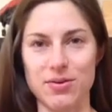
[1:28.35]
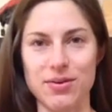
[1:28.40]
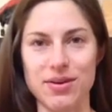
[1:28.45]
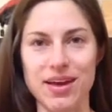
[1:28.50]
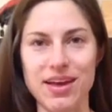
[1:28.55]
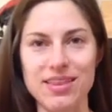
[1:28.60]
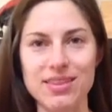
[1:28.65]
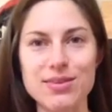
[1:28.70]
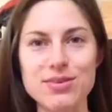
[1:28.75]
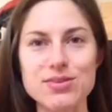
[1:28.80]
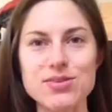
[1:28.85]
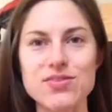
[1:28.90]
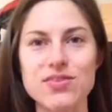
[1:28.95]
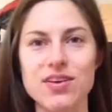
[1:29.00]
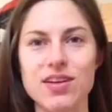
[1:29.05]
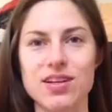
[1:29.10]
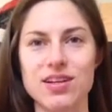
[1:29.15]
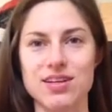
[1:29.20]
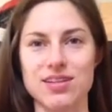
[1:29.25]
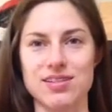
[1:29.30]
get those
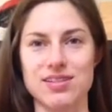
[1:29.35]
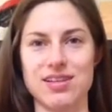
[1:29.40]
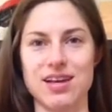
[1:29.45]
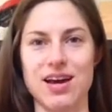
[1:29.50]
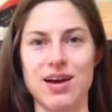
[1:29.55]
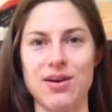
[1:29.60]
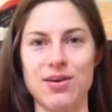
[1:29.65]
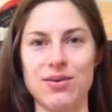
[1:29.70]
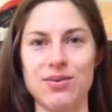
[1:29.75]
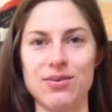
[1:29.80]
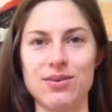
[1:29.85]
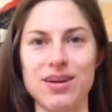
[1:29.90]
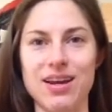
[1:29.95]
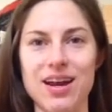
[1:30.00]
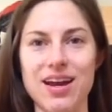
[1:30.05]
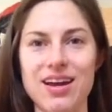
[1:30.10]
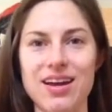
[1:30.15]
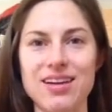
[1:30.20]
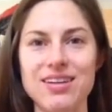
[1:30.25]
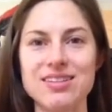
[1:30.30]
feelings out
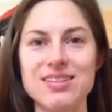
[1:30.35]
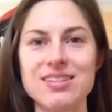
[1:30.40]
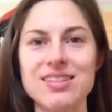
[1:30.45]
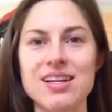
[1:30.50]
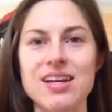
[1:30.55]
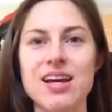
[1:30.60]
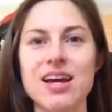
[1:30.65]
and